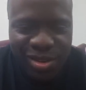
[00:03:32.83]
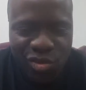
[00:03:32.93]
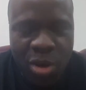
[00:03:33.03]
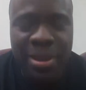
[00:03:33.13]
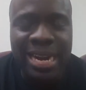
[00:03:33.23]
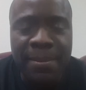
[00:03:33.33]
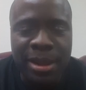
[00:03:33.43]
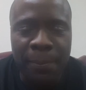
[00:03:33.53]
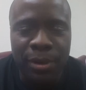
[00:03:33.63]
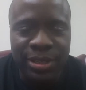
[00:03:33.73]
We become
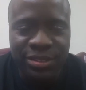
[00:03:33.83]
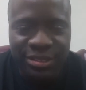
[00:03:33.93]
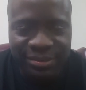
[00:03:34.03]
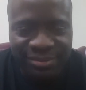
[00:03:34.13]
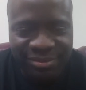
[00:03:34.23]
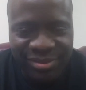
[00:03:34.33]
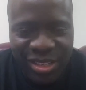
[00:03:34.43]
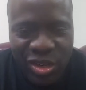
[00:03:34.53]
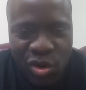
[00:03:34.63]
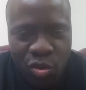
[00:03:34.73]
the police.
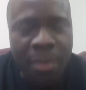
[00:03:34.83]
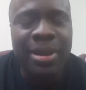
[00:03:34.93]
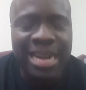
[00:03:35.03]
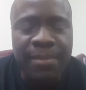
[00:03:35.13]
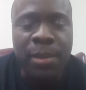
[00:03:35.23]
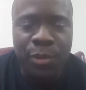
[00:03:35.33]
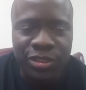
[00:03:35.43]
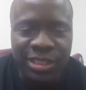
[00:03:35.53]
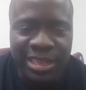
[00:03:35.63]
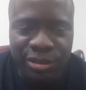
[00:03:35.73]
We become the
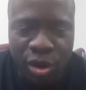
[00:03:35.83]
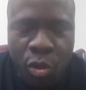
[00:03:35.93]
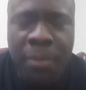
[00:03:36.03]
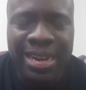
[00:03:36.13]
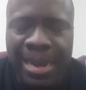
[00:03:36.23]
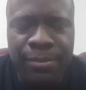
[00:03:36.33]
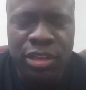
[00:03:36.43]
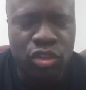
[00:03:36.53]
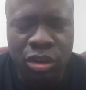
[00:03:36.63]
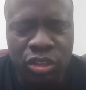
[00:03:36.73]
prosecutor. We become the
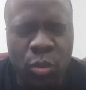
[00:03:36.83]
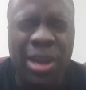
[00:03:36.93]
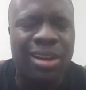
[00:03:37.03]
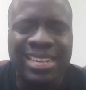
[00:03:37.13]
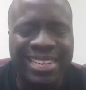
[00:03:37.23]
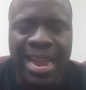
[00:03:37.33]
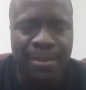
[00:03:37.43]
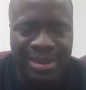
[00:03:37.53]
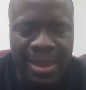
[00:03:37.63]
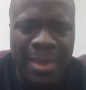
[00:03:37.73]
judge. We
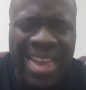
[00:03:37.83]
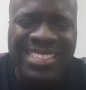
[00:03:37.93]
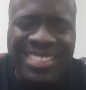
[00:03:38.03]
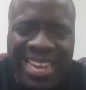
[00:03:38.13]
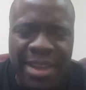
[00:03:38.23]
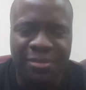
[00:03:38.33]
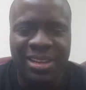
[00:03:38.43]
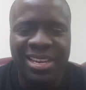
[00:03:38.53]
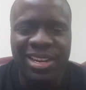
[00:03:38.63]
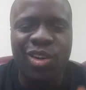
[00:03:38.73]
condemn them as if
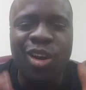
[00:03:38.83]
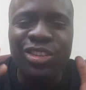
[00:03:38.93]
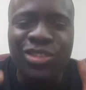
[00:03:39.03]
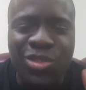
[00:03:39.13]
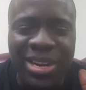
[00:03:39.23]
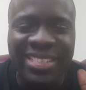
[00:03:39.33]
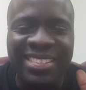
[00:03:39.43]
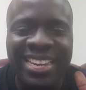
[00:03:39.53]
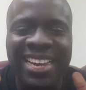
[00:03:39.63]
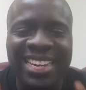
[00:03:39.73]
God's
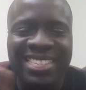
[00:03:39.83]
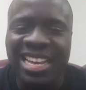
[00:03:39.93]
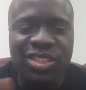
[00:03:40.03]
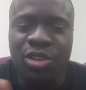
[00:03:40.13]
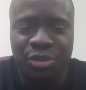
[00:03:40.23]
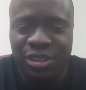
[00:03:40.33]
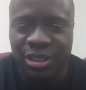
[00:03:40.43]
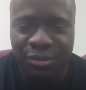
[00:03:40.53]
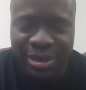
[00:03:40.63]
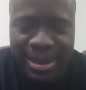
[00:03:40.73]
grace is not
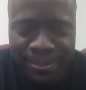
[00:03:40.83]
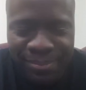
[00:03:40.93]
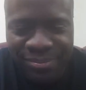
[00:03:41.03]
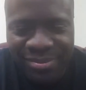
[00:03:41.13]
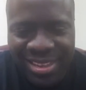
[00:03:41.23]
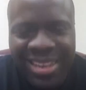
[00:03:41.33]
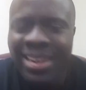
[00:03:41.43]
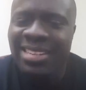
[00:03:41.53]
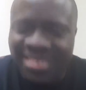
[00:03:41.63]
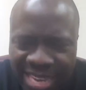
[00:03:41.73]
sufficient for them.
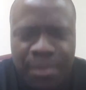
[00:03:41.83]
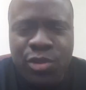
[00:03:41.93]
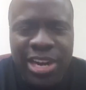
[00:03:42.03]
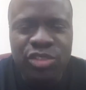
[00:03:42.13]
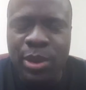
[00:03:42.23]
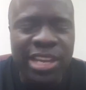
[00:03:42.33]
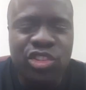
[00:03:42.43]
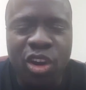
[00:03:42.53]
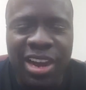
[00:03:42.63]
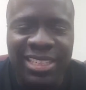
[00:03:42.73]
The same grace we
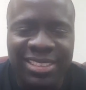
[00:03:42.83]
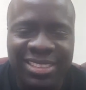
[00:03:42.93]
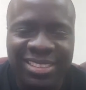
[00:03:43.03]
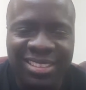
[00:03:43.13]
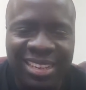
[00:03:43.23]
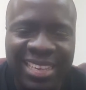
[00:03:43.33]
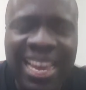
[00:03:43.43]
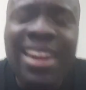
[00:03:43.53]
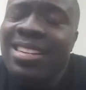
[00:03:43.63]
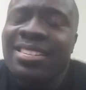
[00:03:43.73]
enjoy,
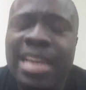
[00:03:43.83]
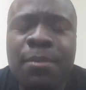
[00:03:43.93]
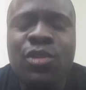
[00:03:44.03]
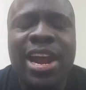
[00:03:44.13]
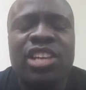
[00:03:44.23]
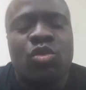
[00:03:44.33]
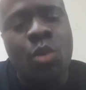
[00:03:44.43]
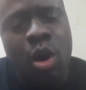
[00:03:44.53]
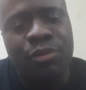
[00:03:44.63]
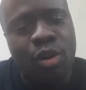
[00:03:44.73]
yet the same grace we
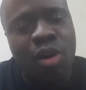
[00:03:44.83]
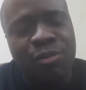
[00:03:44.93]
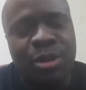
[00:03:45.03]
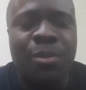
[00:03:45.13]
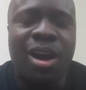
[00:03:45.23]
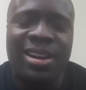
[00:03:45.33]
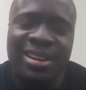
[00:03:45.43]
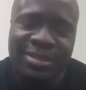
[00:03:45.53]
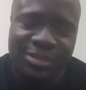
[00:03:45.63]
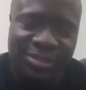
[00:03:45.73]
withhold from
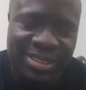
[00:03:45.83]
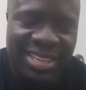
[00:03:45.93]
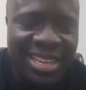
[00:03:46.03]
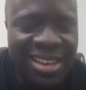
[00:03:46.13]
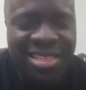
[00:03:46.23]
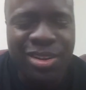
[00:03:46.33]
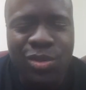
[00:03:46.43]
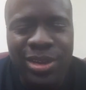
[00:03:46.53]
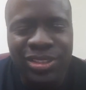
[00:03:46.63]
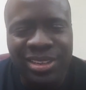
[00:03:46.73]
others. The
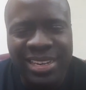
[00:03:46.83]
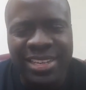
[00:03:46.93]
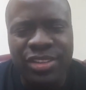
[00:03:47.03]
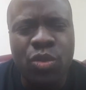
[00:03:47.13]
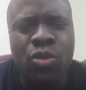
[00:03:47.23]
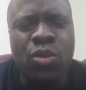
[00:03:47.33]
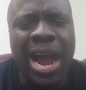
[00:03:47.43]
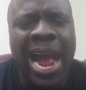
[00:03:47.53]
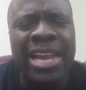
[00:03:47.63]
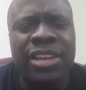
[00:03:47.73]
question is, who
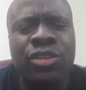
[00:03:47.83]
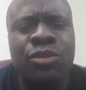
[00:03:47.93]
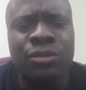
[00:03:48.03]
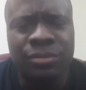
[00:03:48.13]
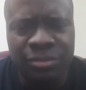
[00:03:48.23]
are you